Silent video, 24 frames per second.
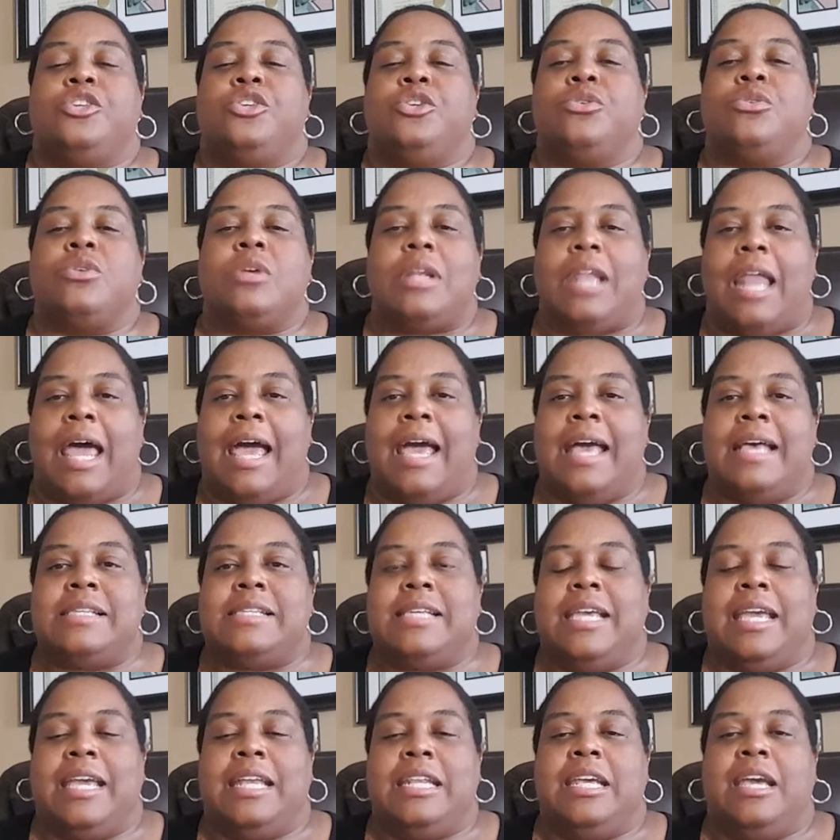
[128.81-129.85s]
utilize
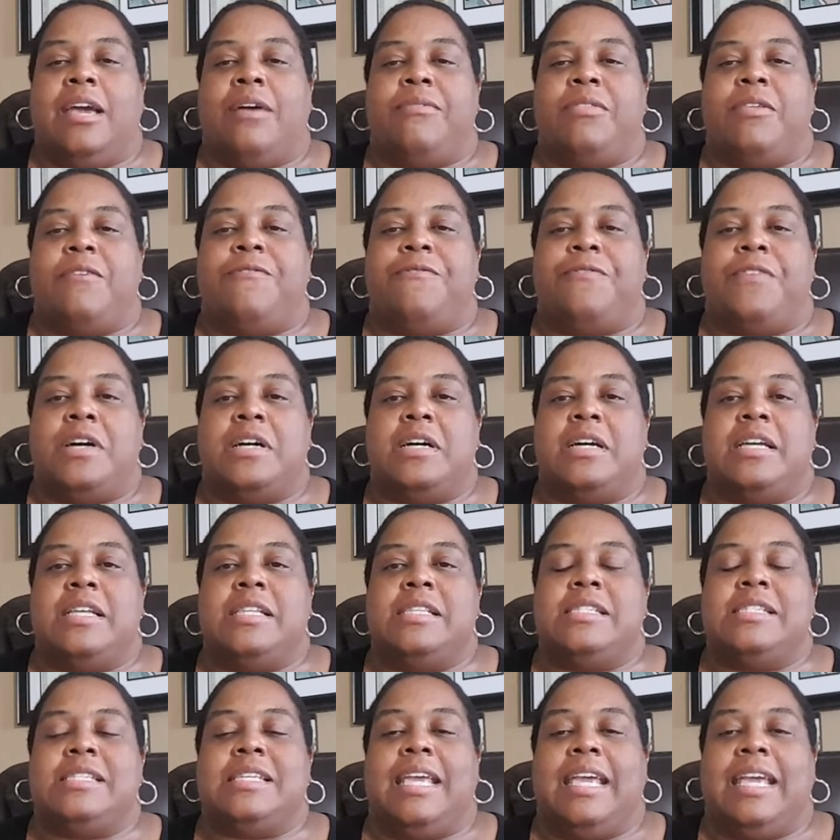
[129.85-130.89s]
any of the
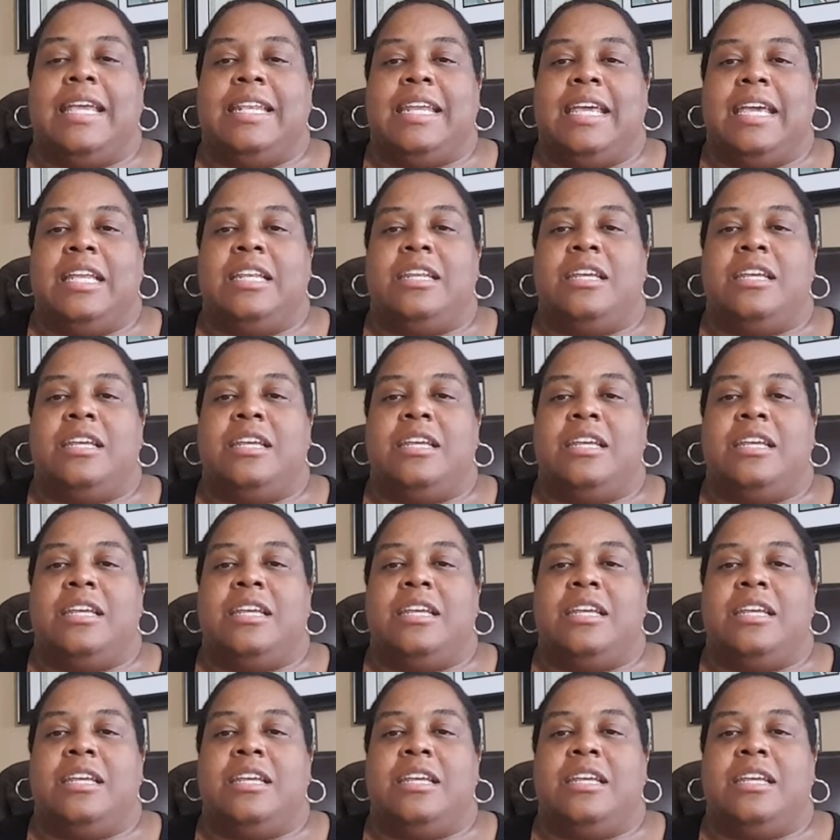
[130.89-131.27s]
funds in